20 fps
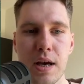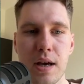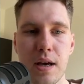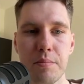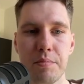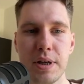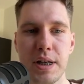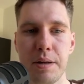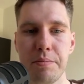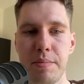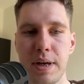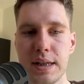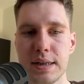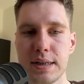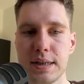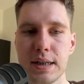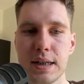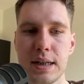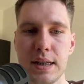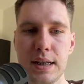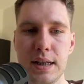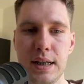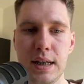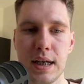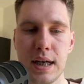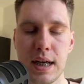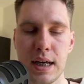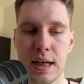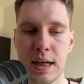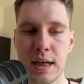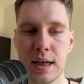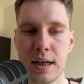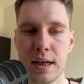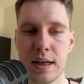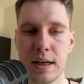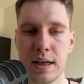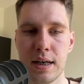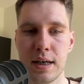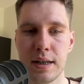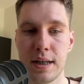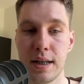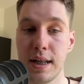But then basically the